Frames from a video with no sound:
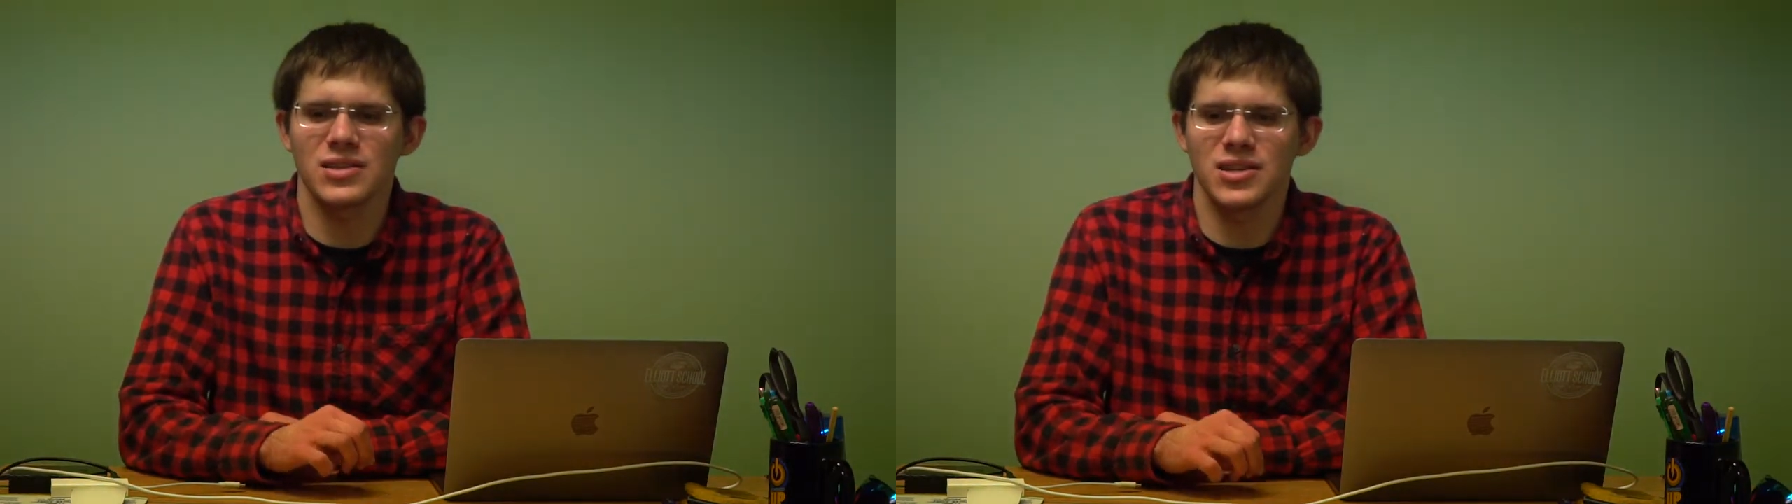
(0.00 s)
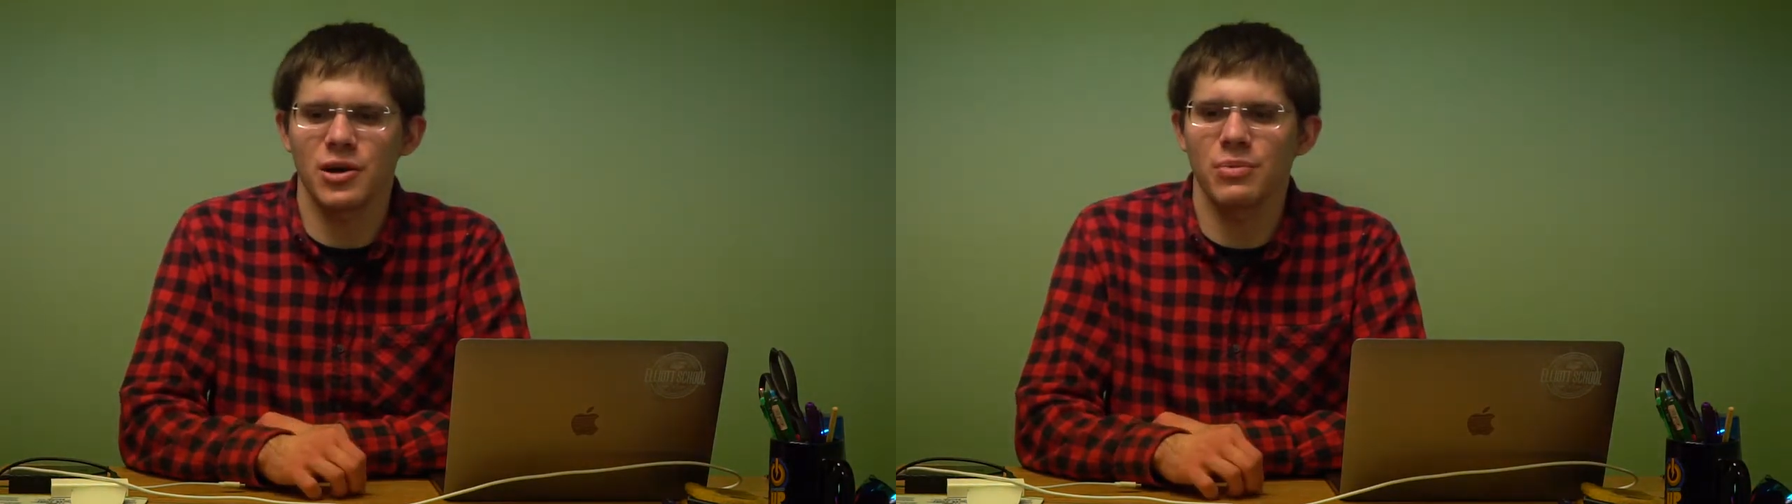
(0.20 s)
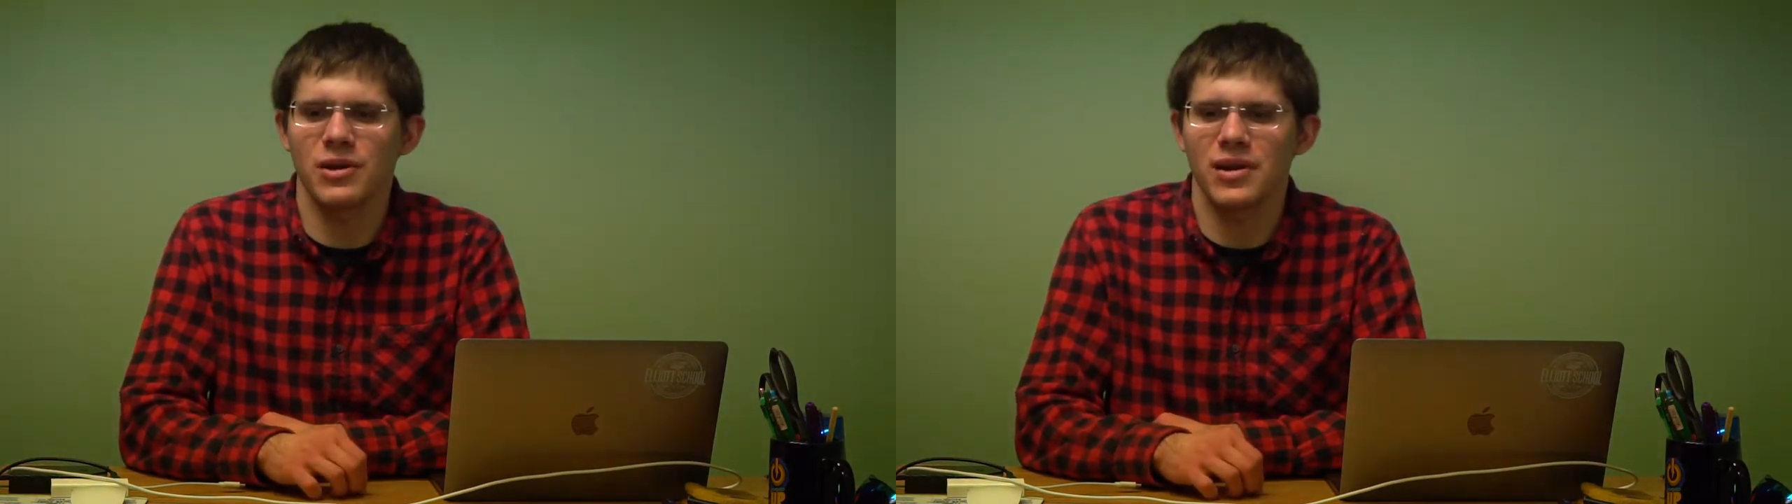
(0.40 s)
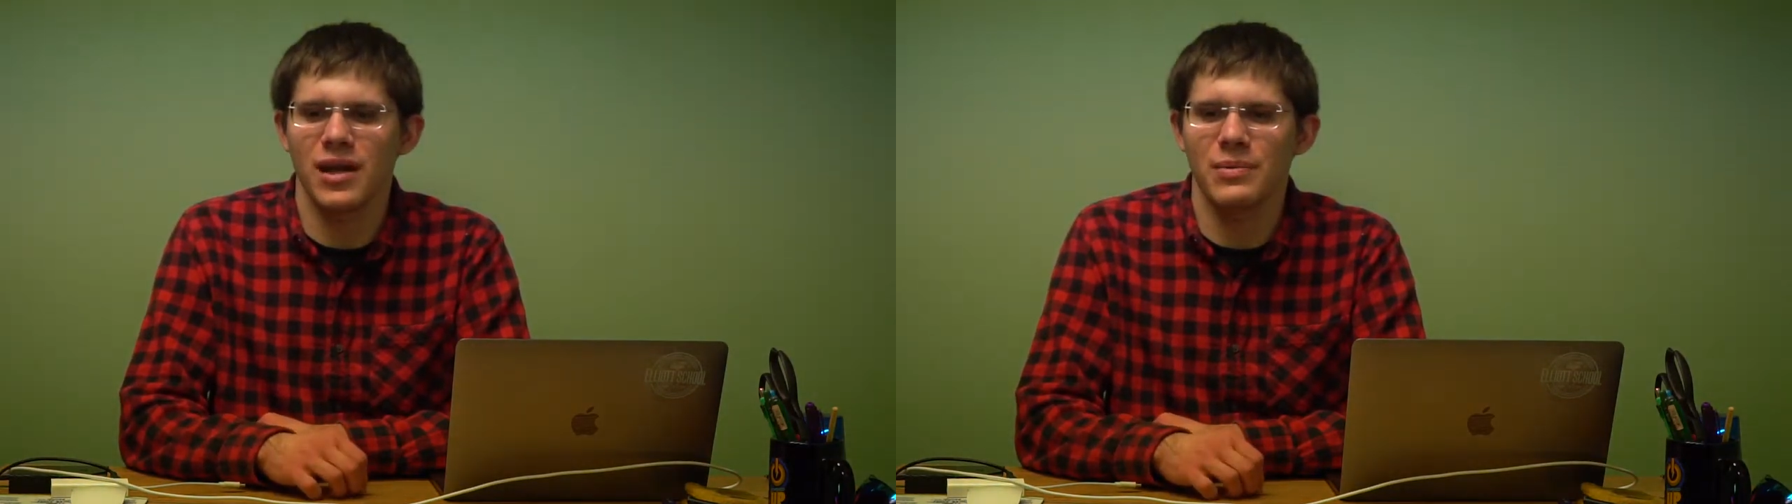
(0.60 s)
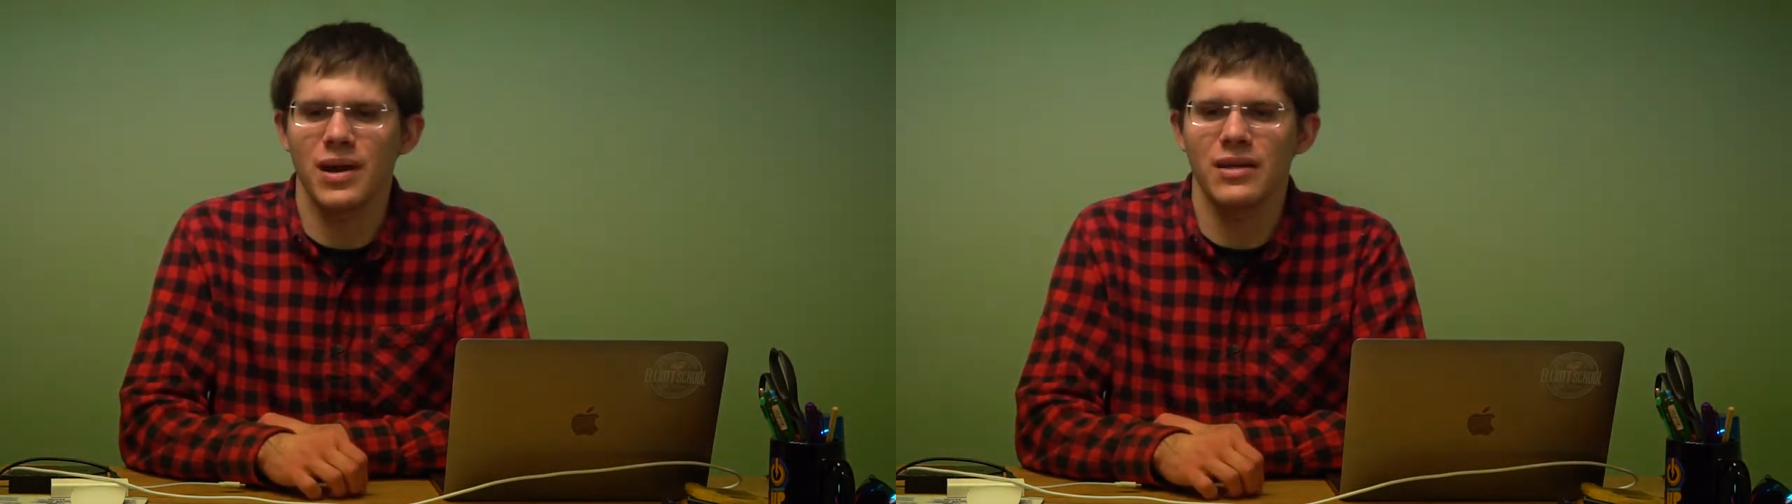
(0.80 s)
single-player
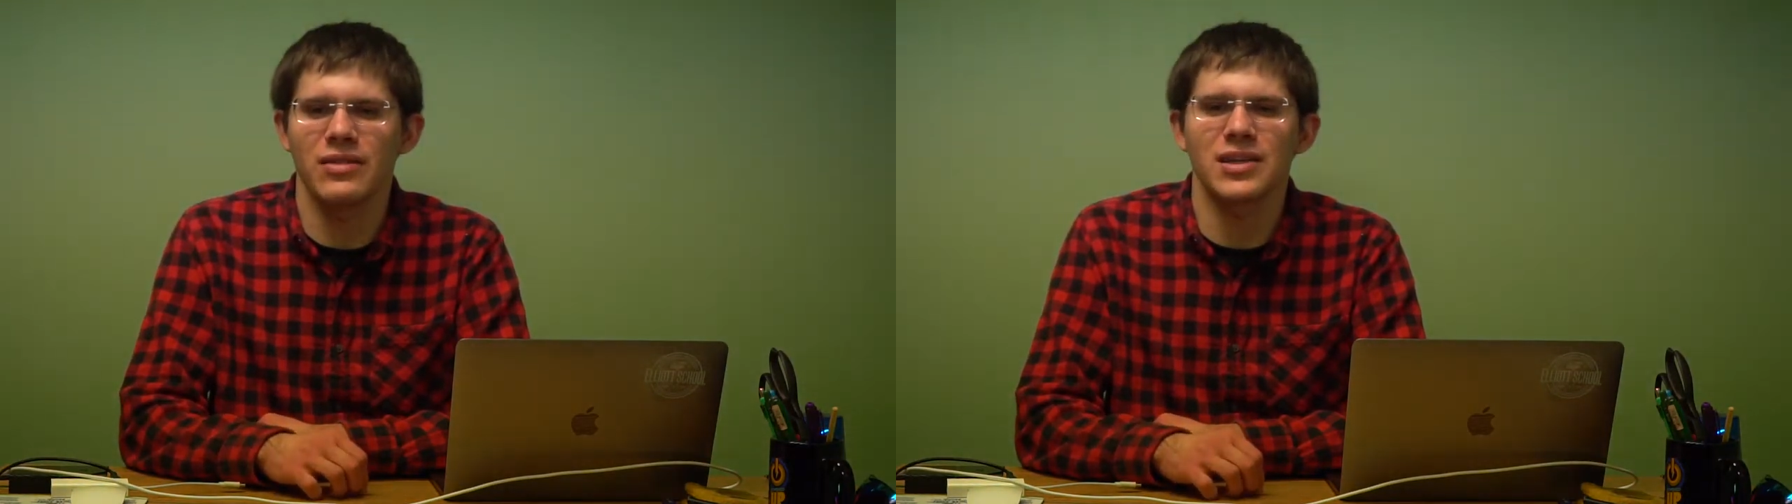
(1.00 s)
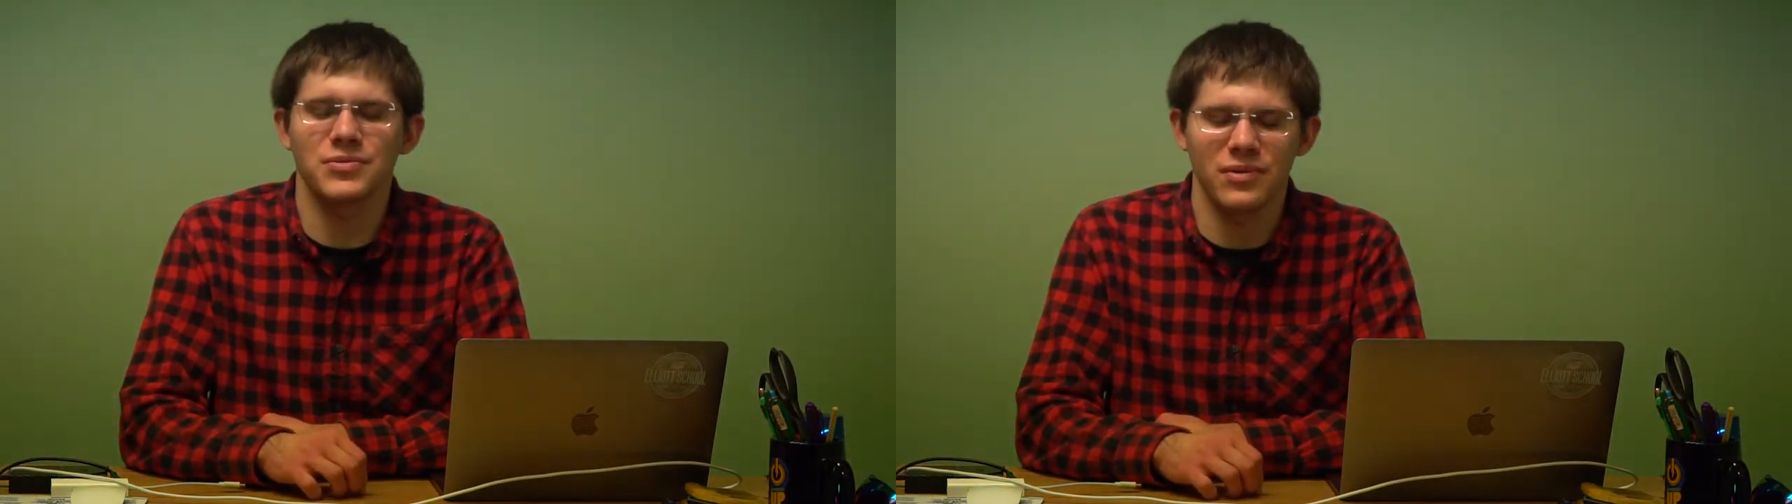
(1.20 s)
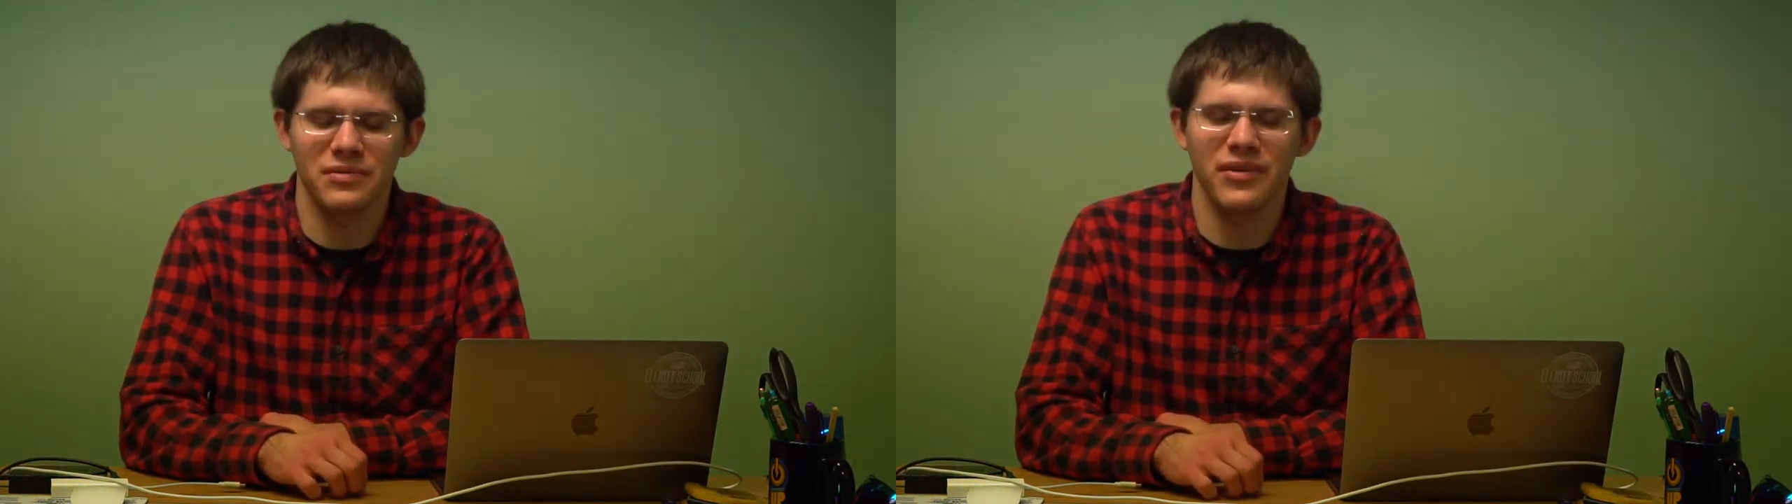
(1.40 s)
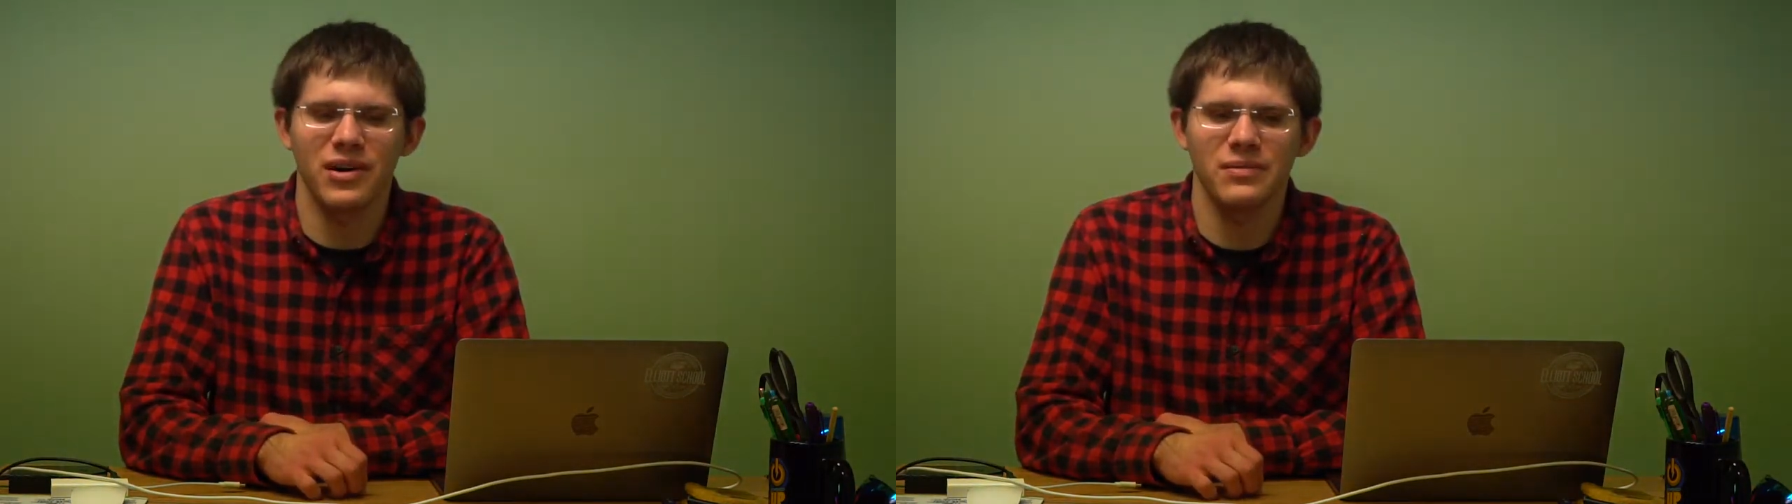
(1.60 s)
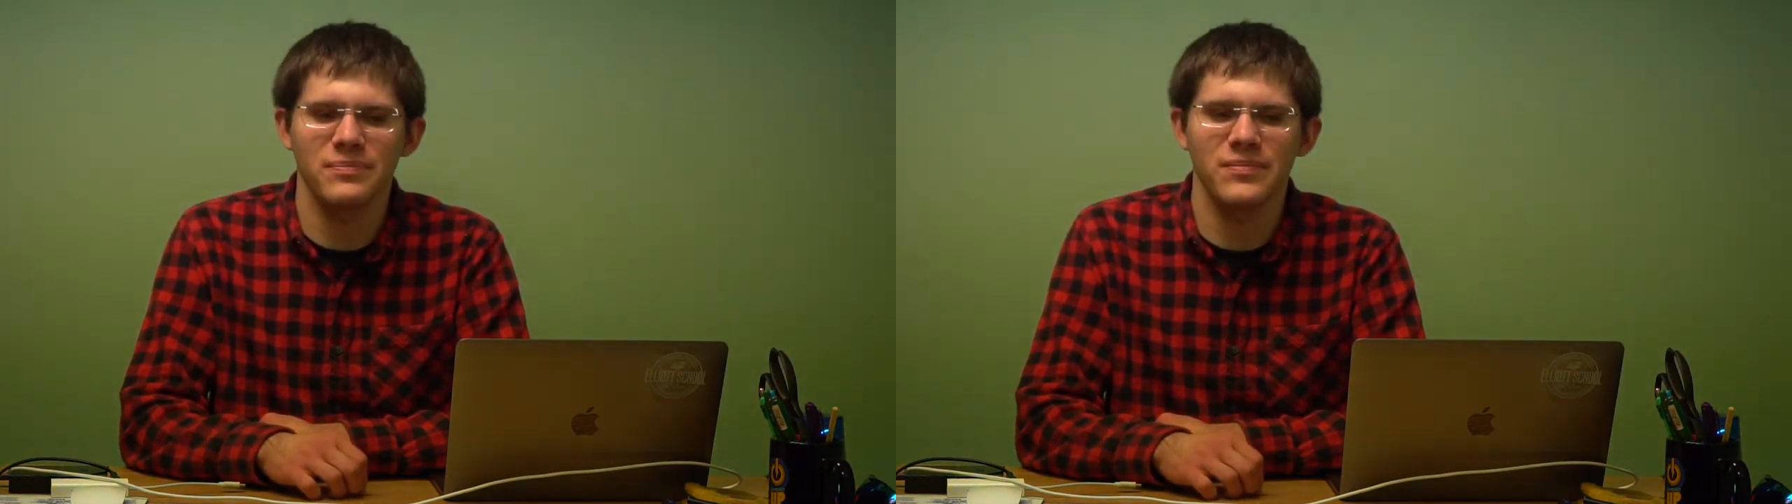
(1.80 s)
campaign. That's really
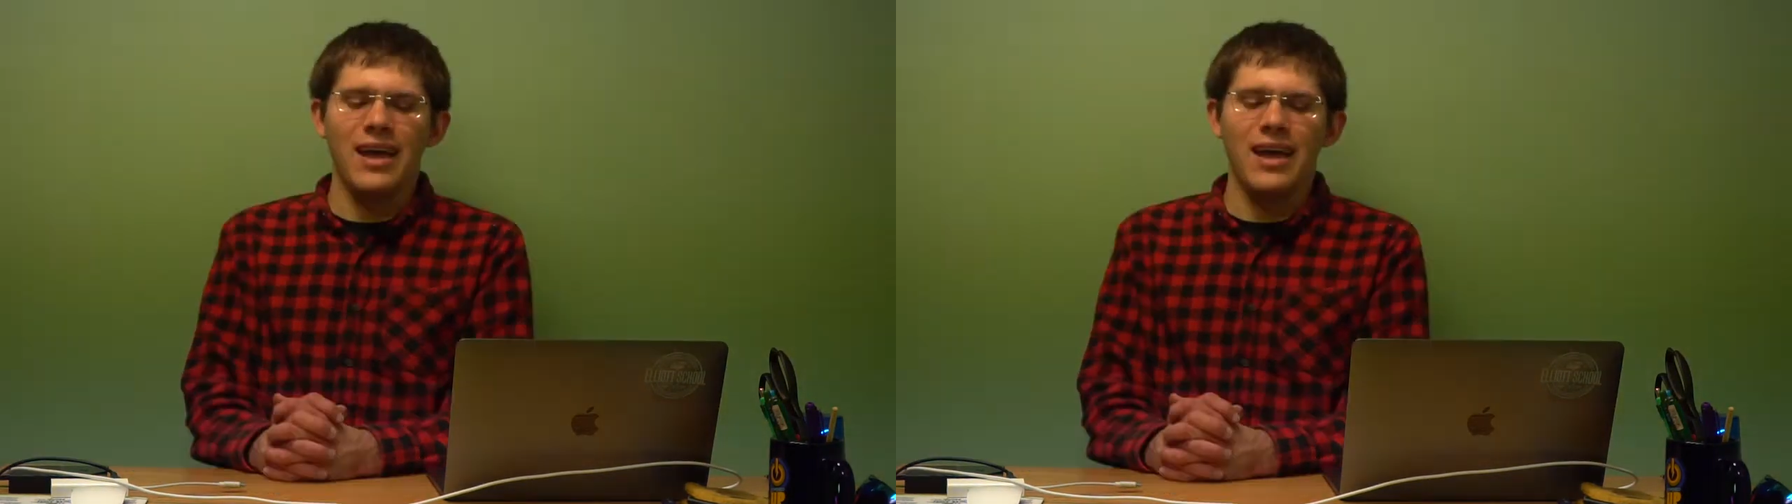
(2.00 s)
fun.